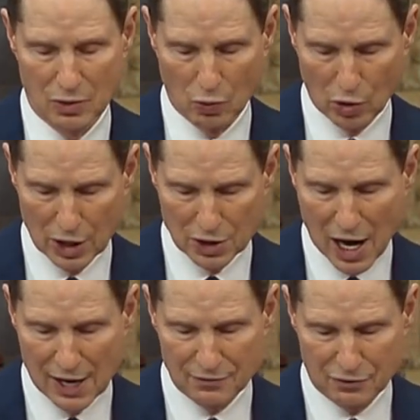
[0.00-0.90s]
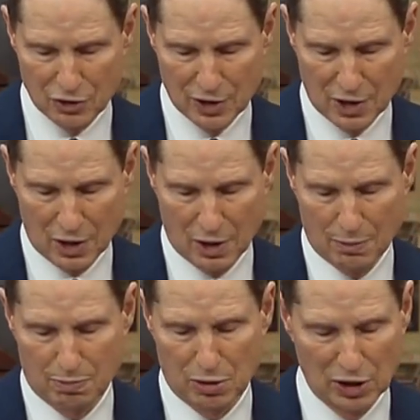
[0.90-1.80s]
were it not for the
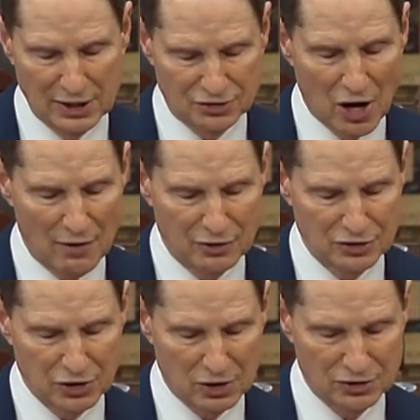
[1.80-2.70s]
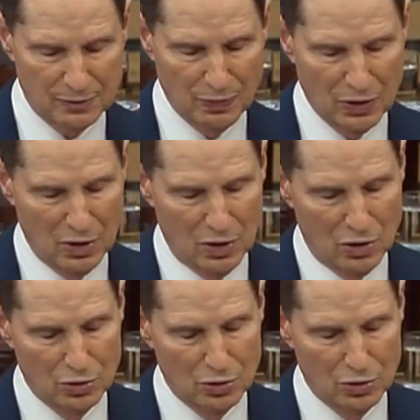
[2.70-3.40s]
police officers who